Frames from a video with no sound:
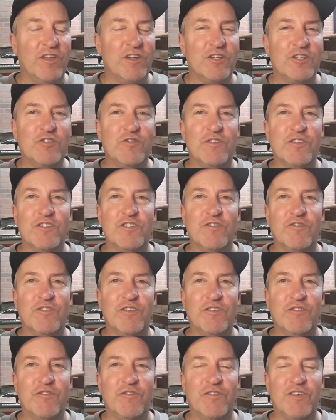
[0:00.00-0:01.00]

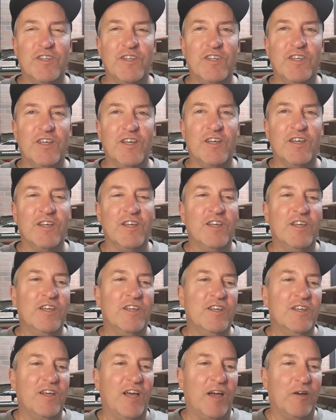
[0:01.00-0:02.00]
inexpensively from India,
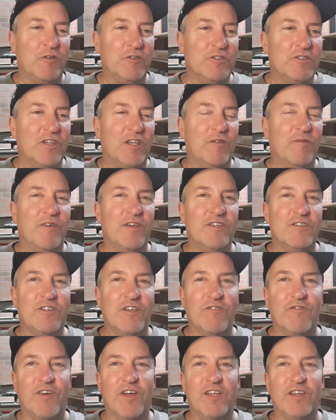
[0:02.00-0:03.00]
I would say, based
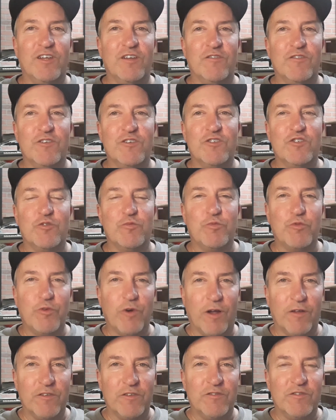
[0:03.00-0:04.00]
on my numbers, you'll
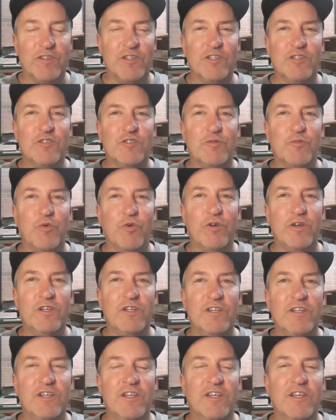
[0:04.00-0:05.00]
probably be
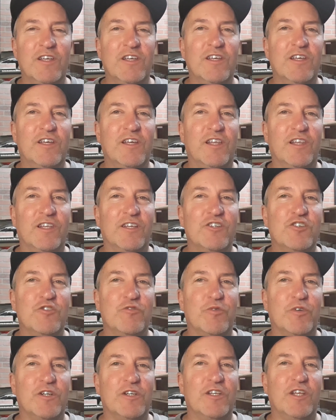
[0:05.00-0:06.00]
disappointed unless you
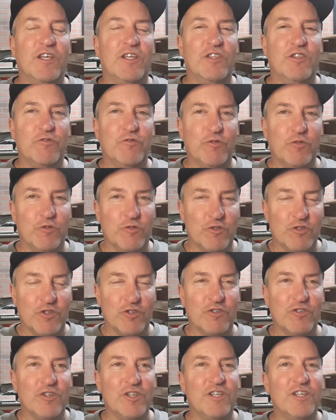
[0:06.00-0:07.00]
want to take the full
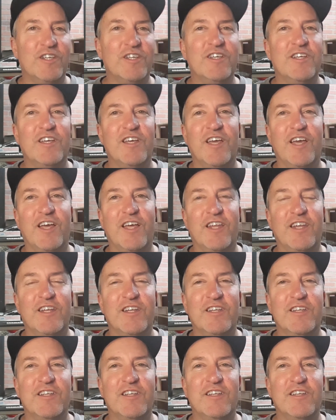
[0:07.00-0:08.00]
journey
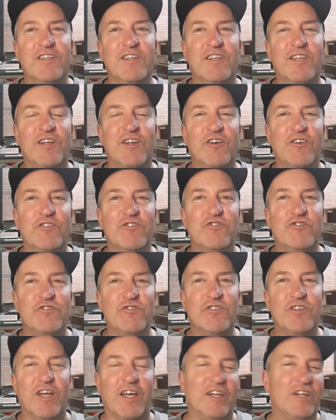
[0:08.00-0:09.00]
and,
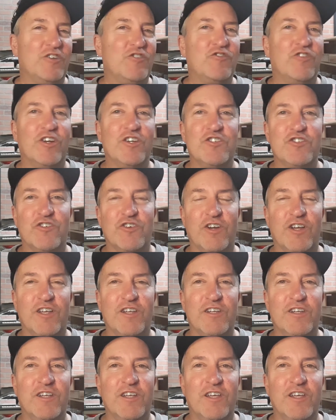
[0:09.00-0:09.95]
kind of treasure hunt.